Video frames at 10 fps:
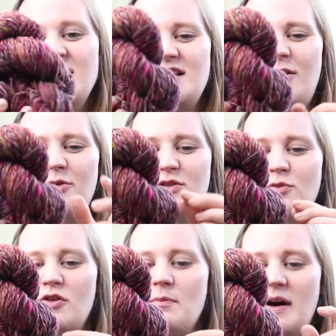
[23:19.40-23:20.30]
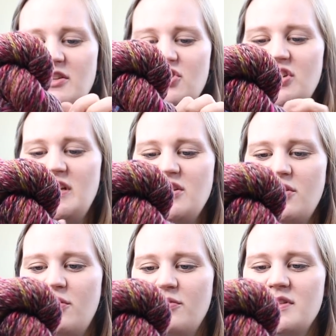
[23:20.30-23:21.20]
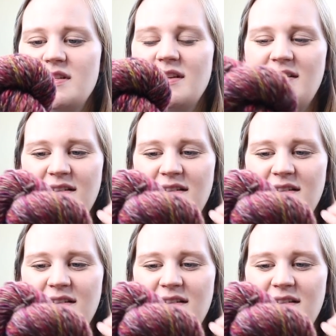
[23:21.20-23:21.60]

it's almost more mustardy tones.